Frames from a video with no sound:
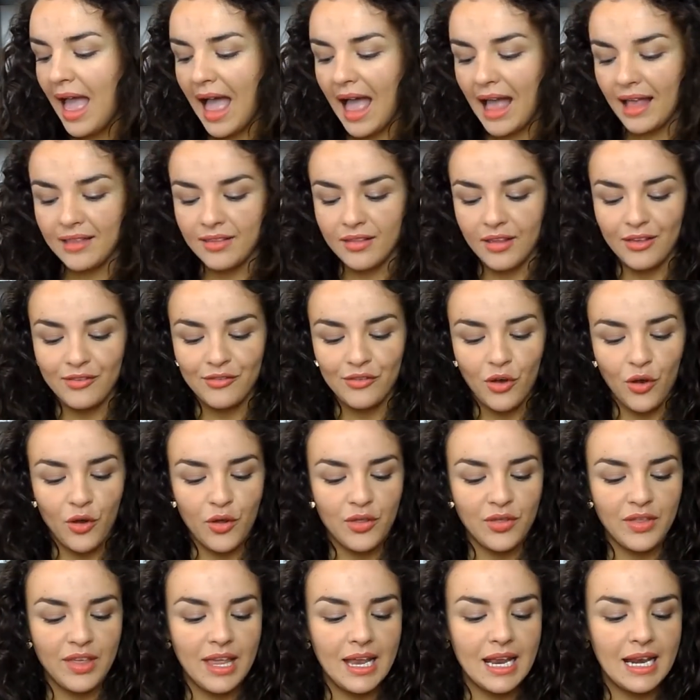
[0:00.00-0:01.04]
and I've
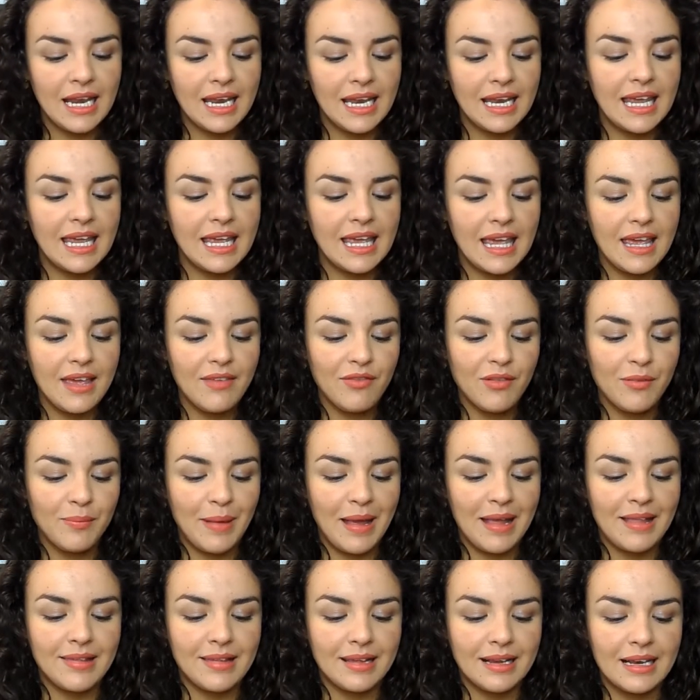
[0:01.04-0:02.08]
got the Clinique Even
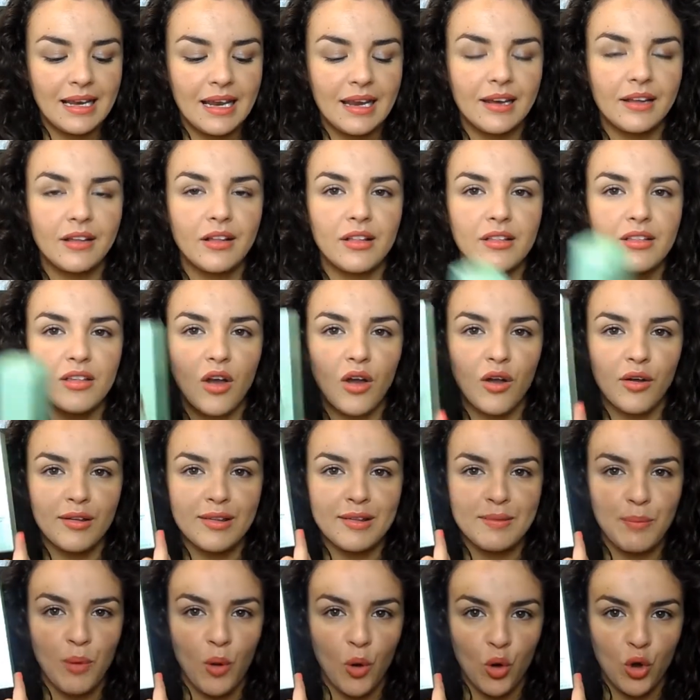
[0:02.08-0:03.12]
Better Clinical Dark
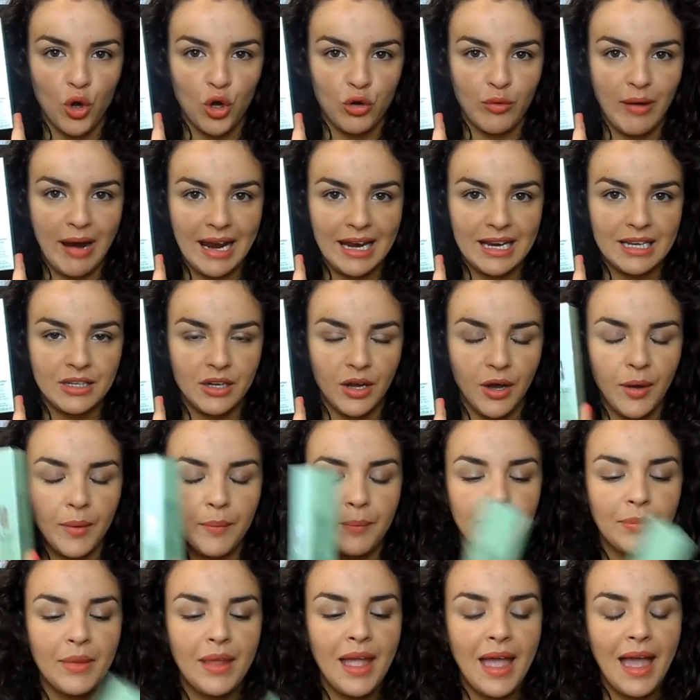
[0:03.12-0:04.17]
Spot Corrector
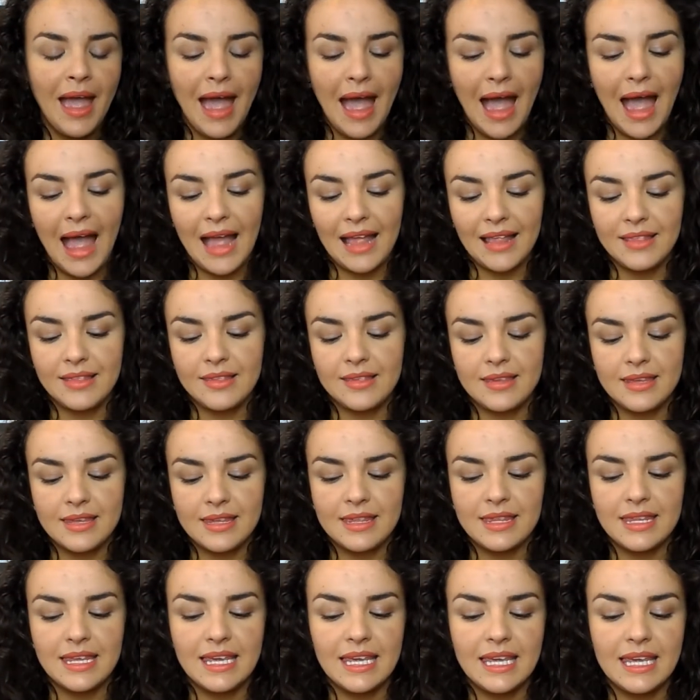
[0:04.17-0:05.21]
and
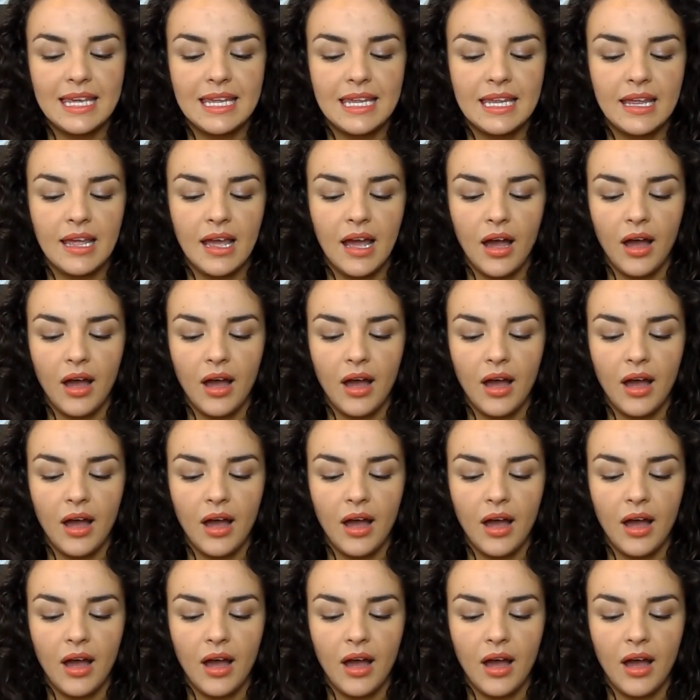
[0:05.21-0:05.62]
the